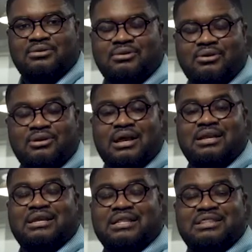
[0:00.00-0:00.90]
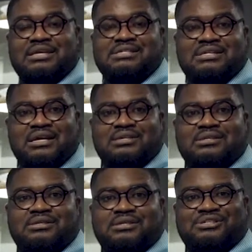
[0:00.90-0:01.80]
you learn how to get things
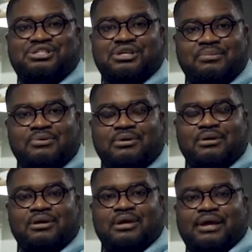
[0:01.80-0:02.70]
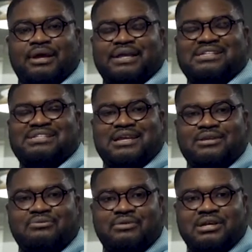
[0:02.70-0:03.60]
done and ship, and
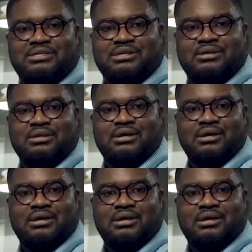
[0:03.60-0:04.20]
setting direction